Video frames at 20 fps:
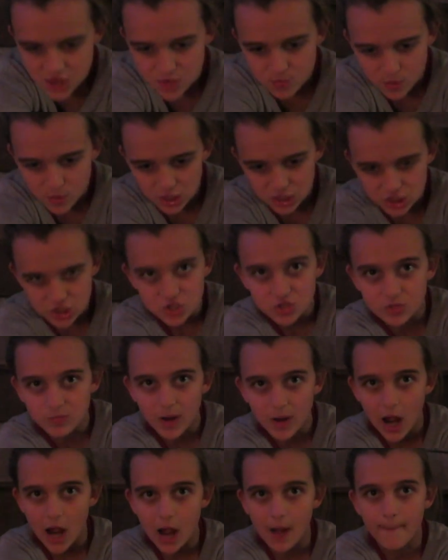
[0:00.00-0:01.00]
SpongeBob. What do you watch
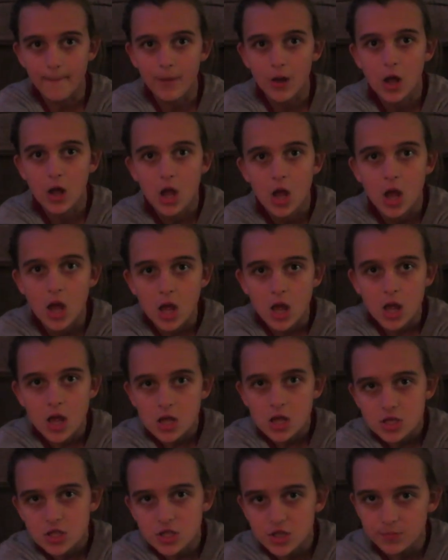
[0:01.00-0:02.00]
every night before you go to
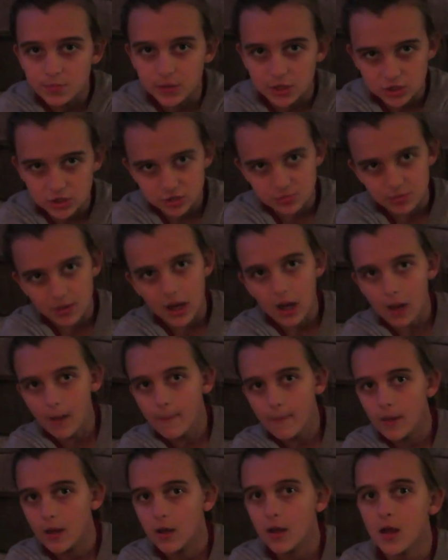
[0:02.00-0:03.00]
bed? SpongeBob.
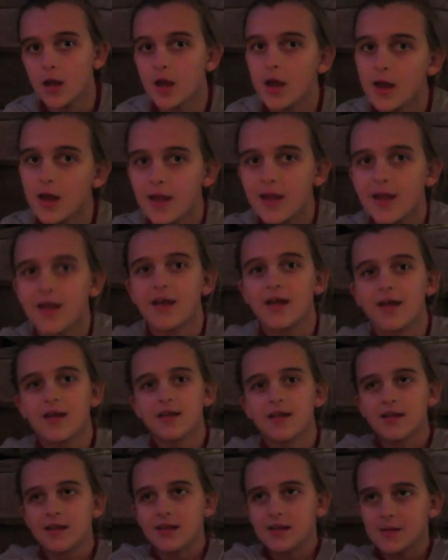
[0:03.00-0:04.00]
SpongeBob. And then what do you
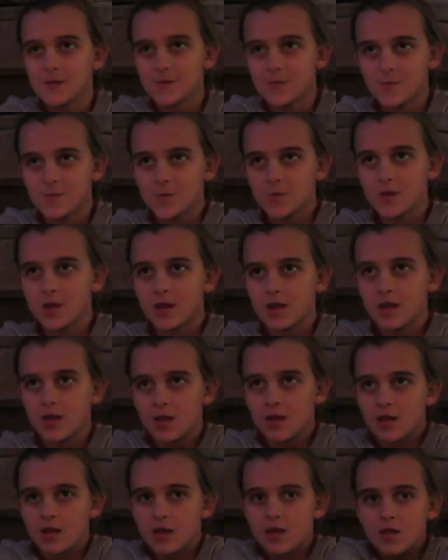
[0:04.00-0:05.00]
watch before you go to
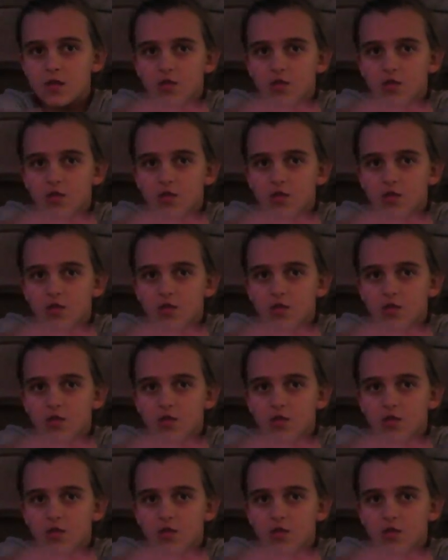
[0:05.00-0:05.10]
bed?